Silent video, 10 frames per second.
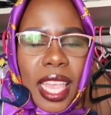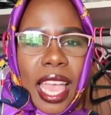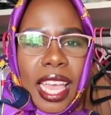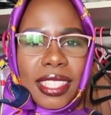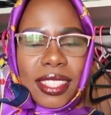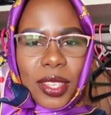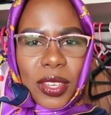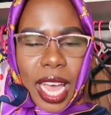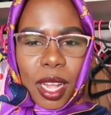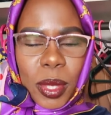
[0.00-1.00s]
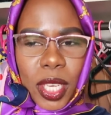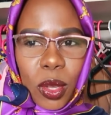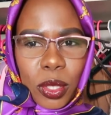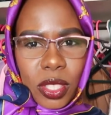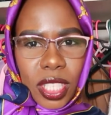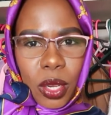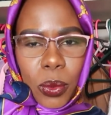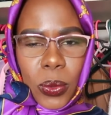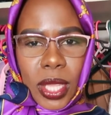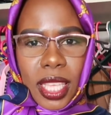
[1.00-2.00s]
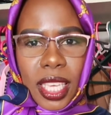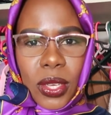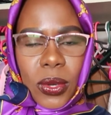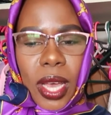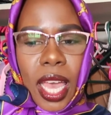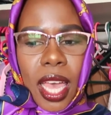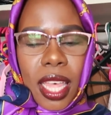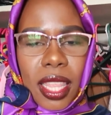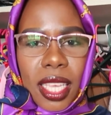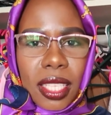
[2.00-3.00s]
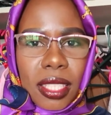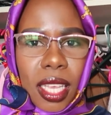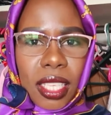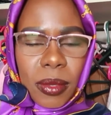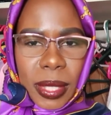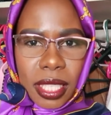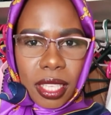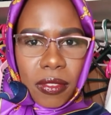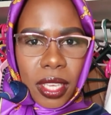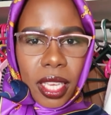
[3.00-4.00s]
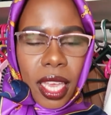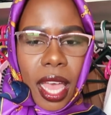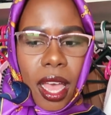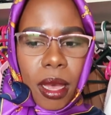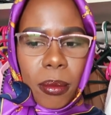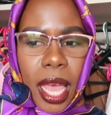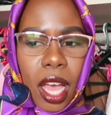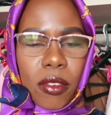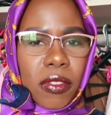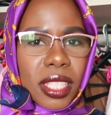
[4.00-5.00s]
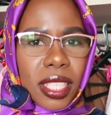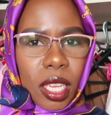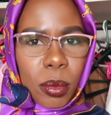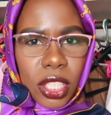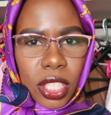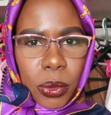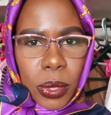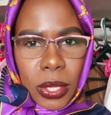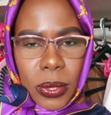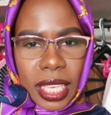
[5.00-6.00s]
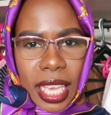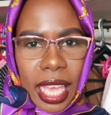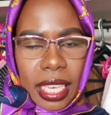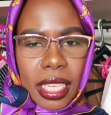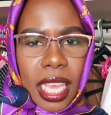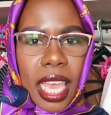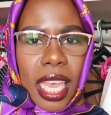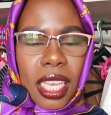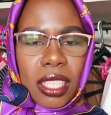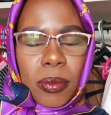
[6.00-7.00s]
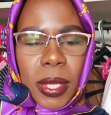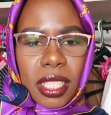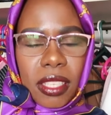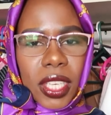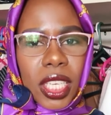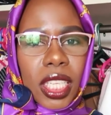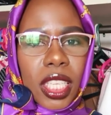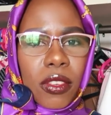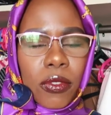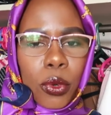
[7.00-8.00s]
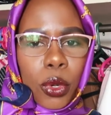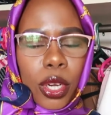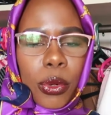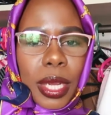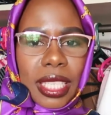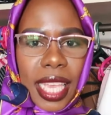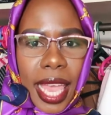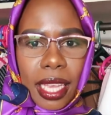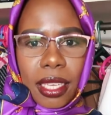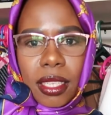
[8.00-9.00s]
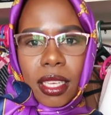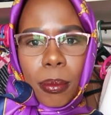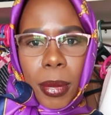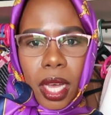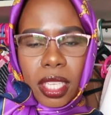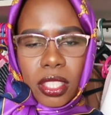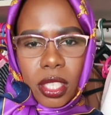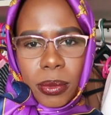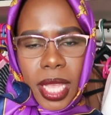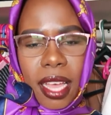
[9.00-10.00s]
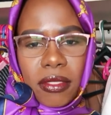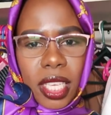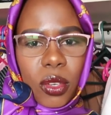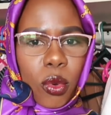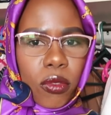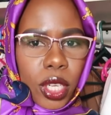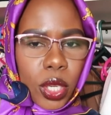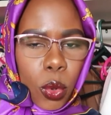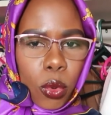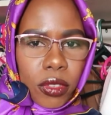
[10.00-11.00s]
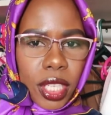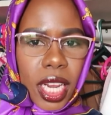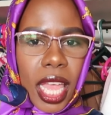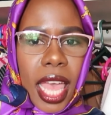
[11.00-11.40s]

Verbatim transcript: and so i'll be also sharing with you this specific um, outfits that i'll be sharing with you again is eh, specifically for rectangular body shapes i've said over and over